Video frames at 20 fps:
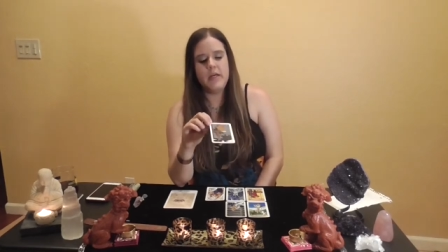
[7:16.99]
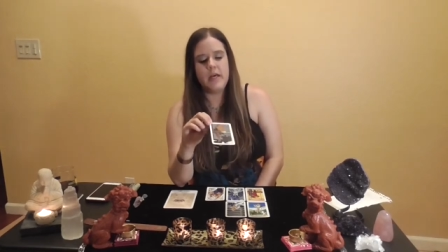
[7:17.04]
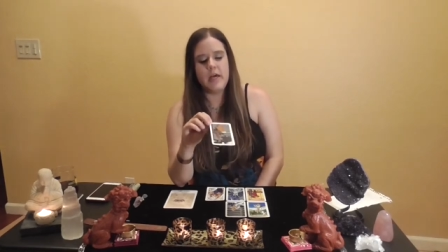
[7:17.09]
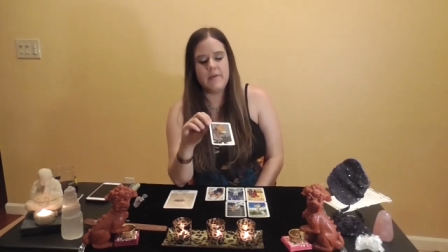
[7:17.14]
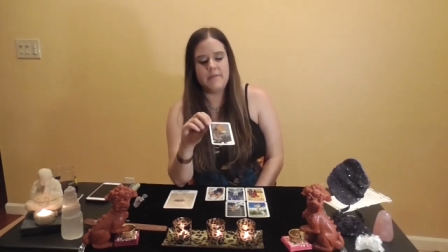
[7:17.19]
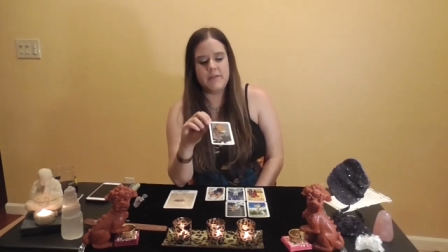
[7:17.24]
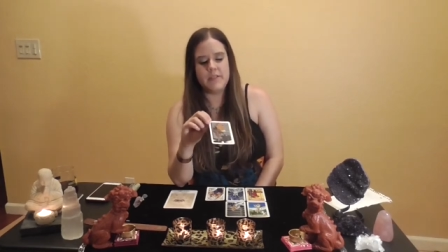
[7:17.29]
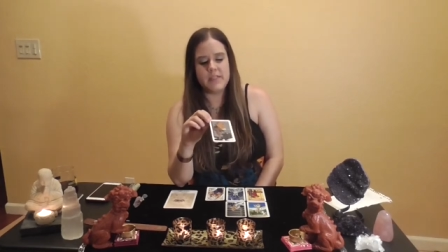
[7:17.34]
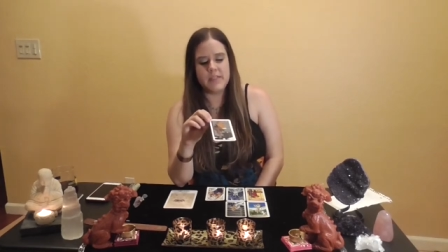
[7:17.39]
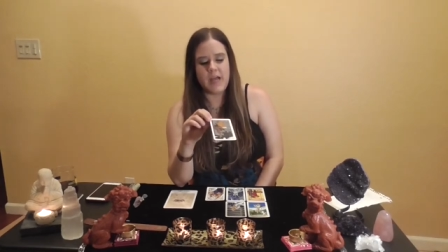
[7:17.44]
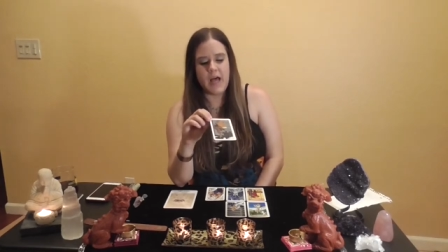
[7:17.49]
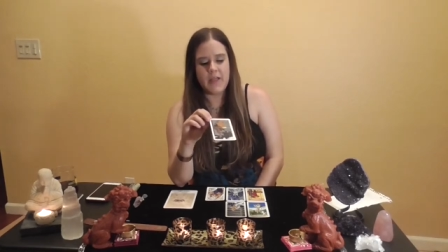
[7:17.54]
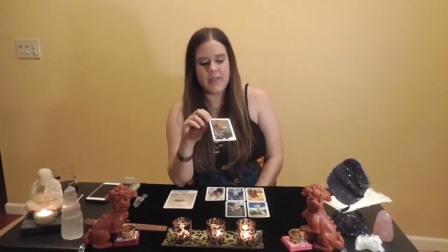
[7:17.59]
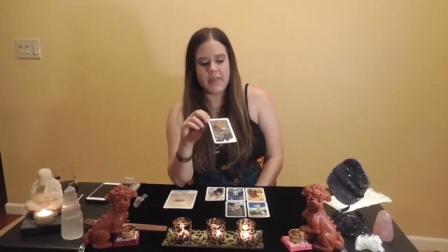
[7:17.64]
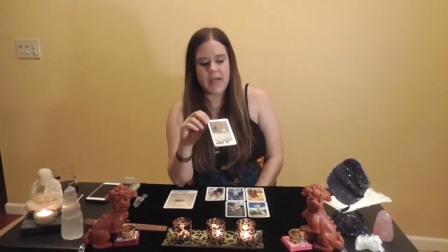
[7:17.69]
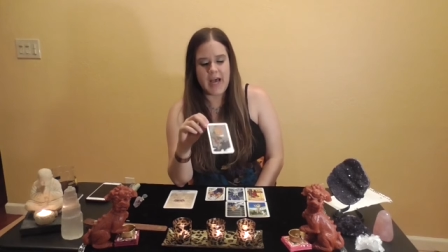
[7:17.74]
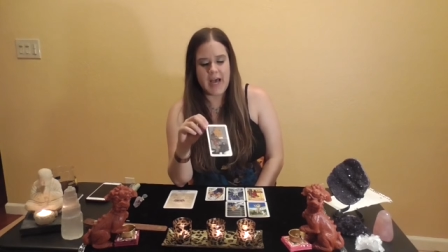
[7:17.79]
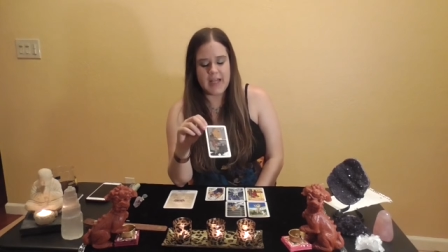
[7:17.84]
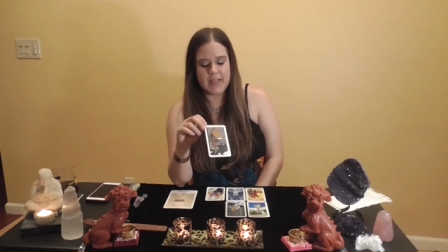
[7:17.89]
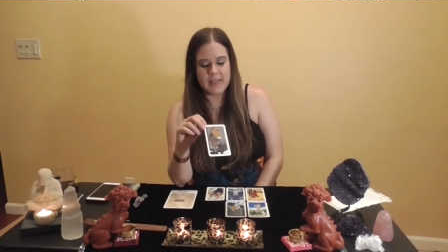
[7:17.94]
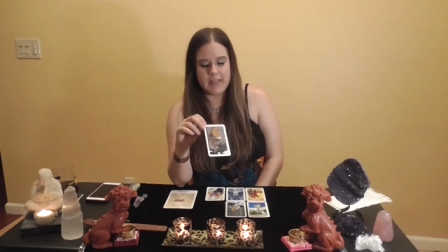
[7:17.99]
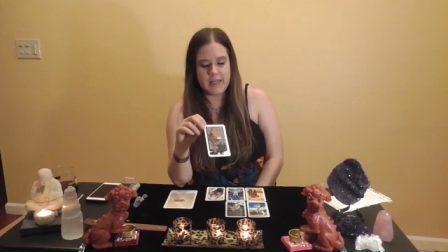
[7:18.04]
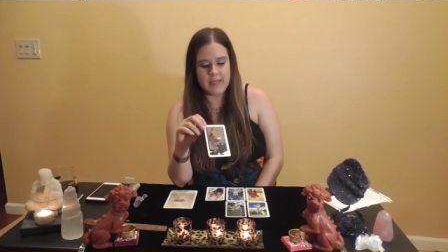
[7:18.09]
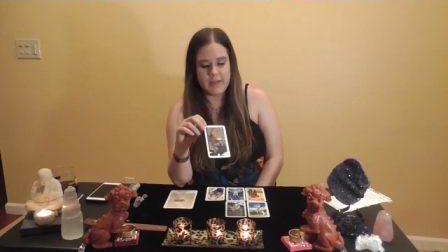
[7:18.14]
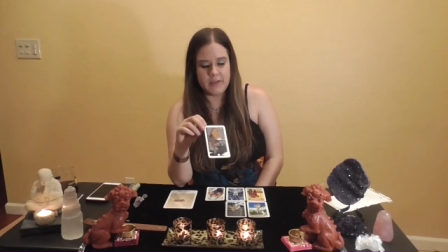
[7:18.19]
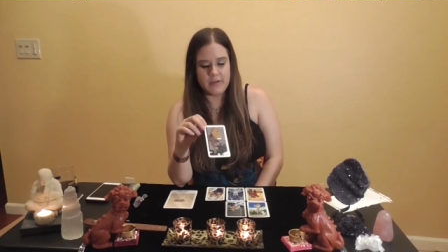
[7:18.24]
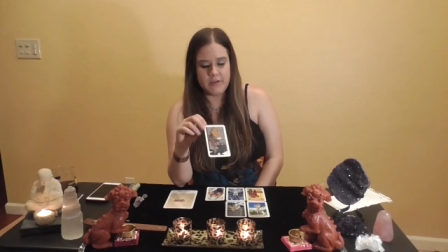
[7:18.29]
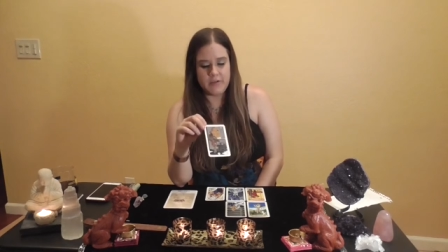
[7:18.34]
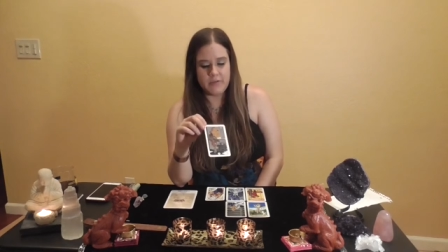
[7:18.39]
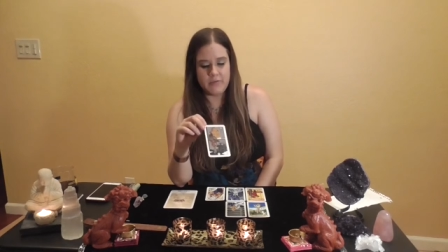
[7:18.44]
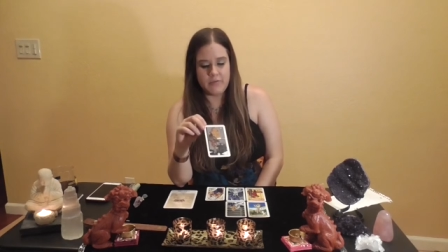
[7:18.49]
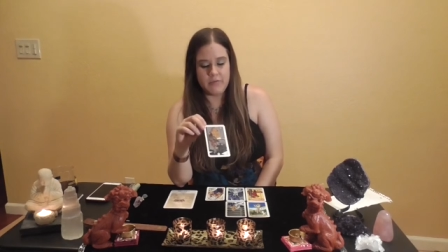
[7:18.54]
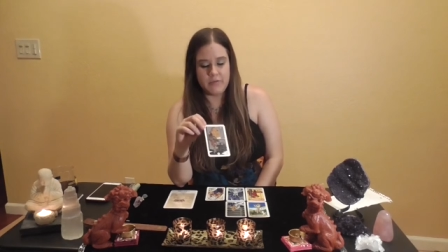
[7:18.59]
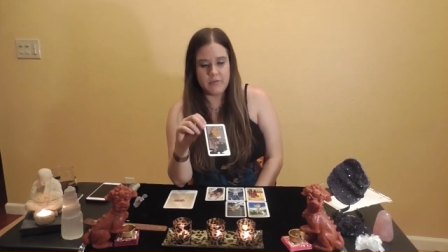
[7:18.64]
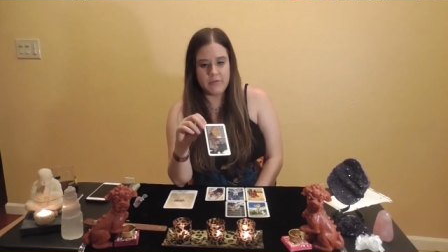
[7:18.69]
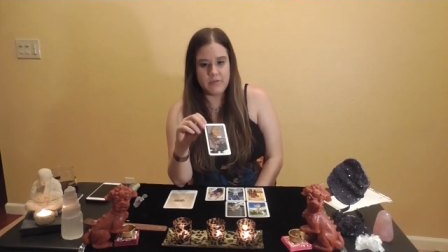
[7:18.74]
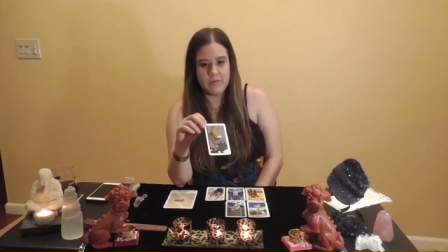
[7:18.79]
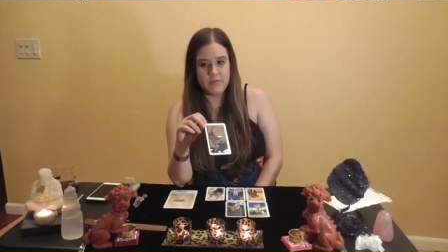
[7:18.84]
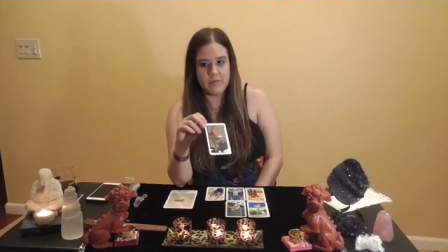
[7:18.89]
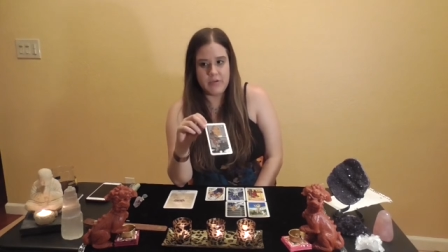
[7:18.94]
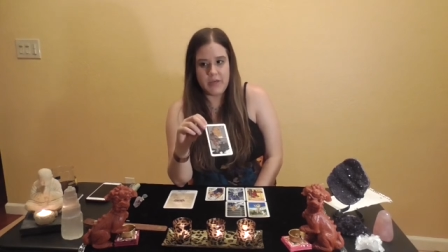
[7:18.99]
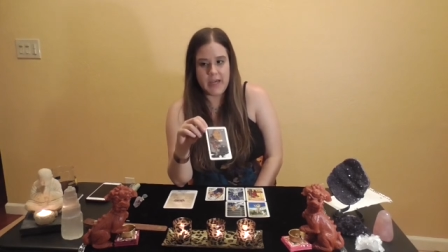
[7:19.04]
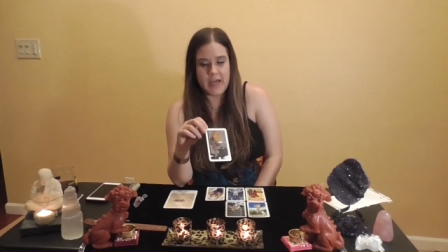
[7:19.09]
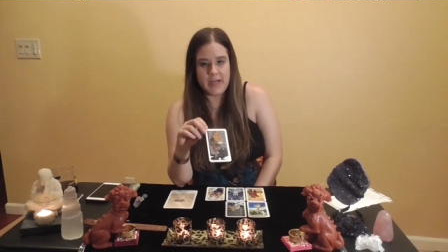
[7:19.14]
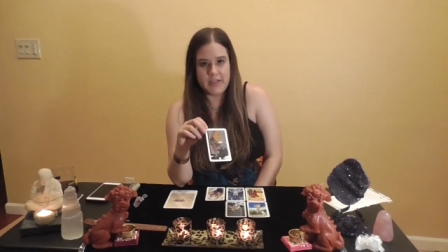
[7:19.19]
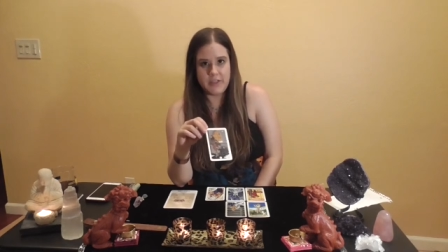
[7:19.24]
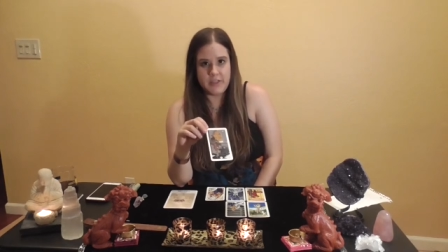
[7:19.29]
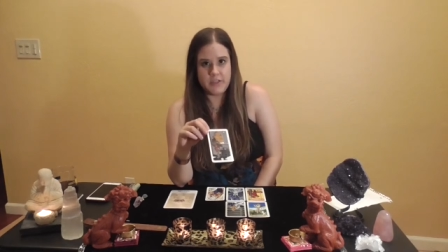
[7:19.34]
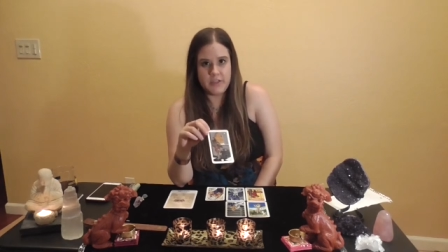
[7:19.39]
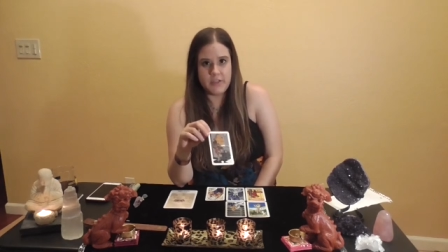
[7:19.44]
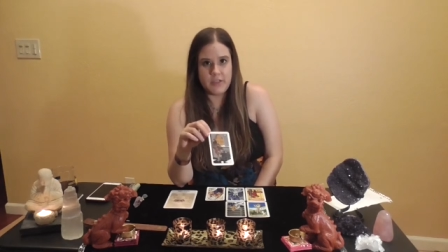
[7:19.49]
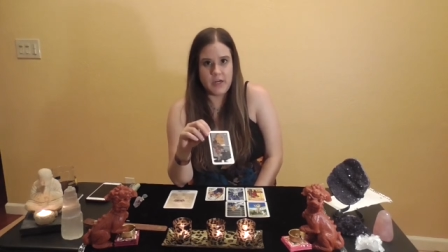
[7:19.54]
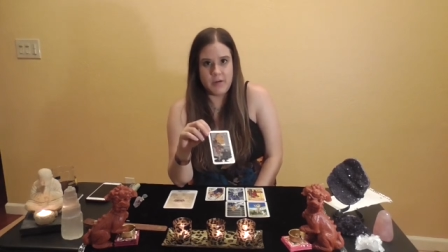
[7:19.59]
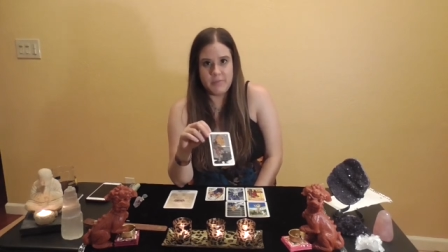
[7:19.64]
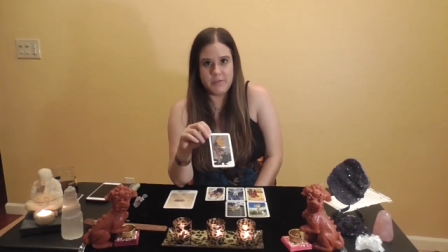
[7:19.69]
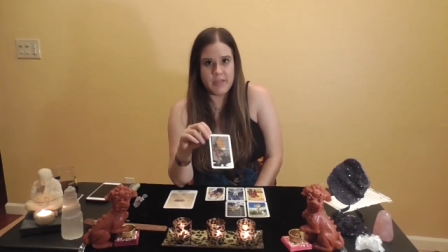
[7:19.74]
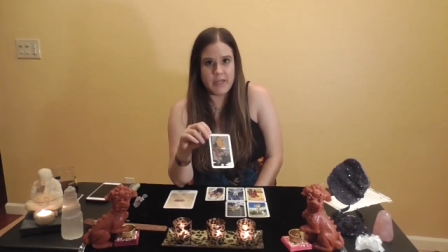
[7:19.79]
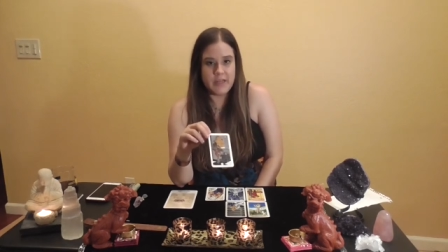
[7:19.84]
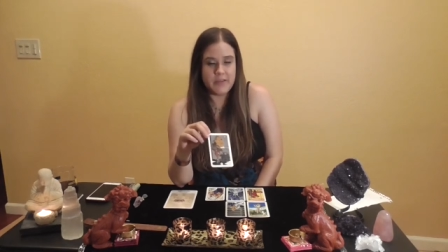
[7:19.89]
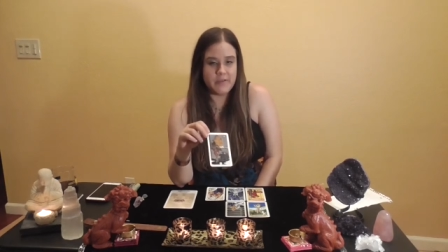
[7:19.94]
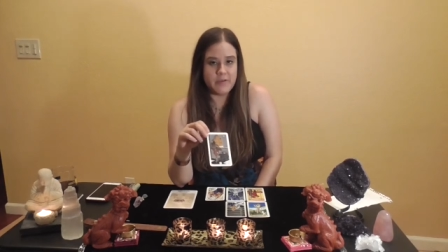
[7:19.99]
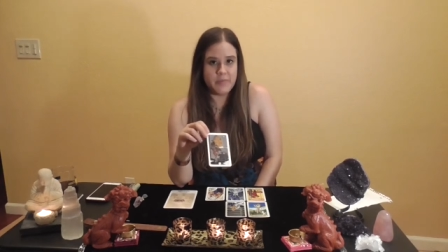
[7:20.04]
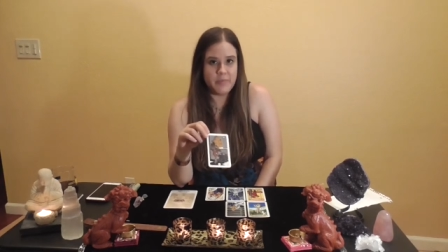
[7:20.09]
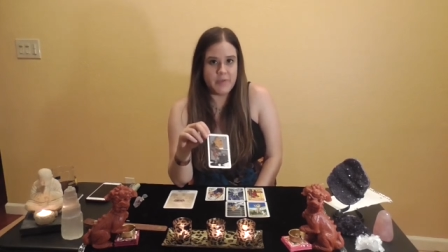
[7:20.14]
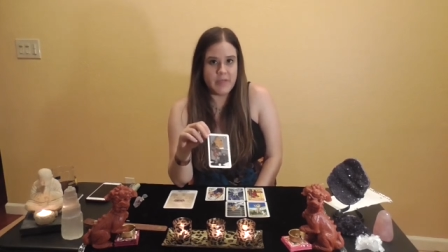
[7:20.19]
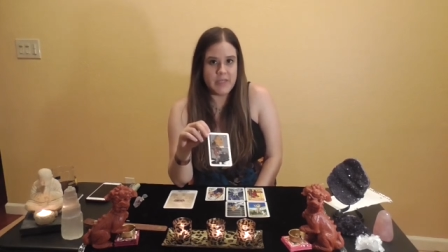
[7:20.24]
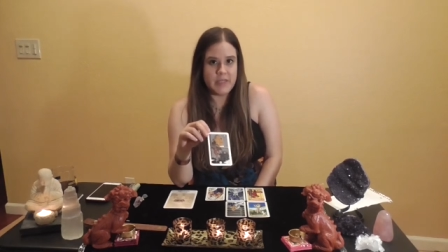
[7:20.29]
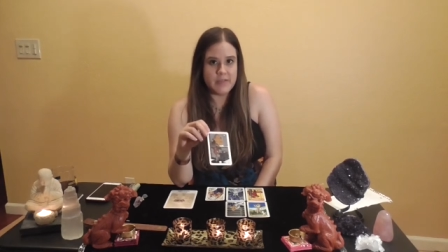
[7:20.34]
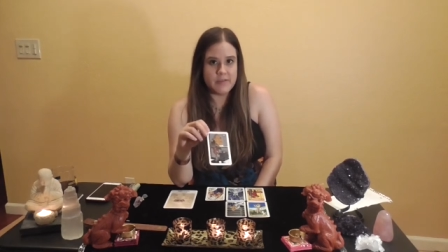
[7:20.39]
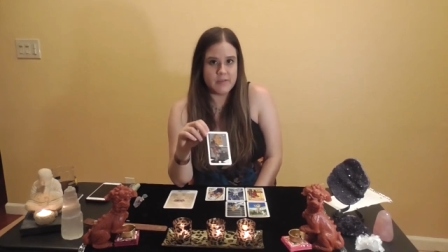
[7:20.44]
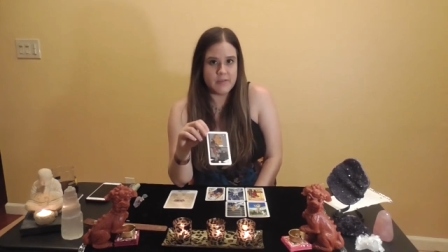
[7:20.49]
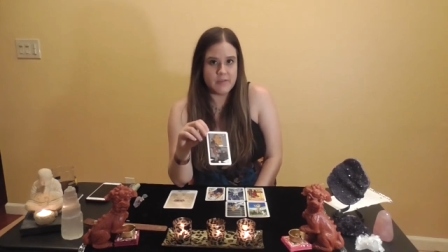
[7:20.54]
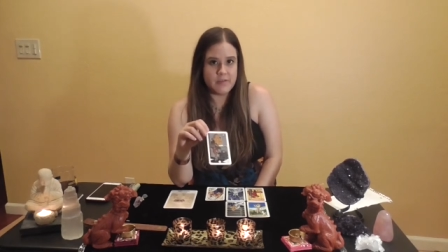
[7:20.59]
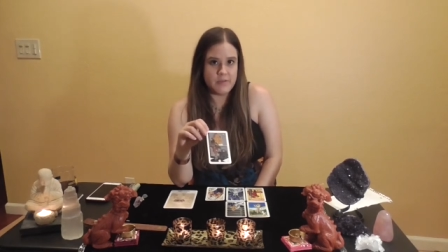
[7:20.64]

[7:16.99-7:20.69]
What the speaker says: If it's not that, then you can't just come together in peace.